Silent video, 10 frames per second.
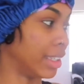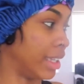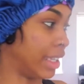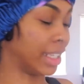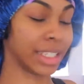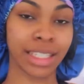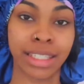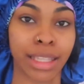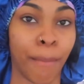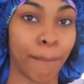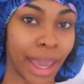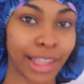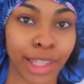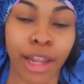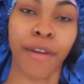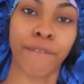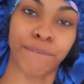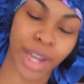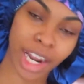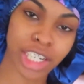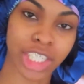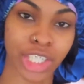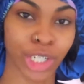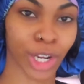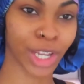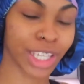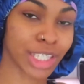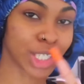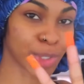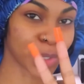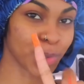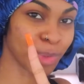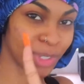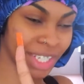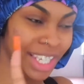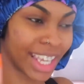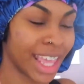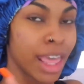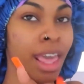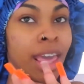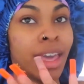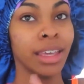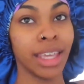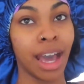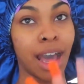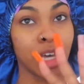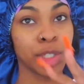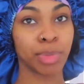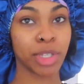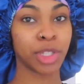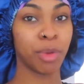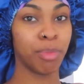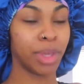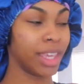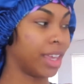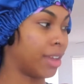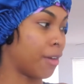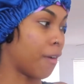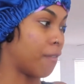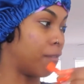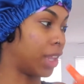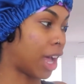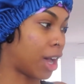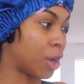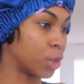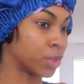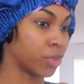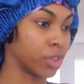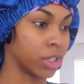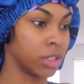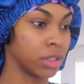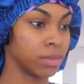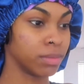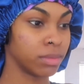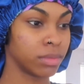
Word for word: It is May thirty-first. Your girl is two one. Y'all, I was supposed to been vlogged from.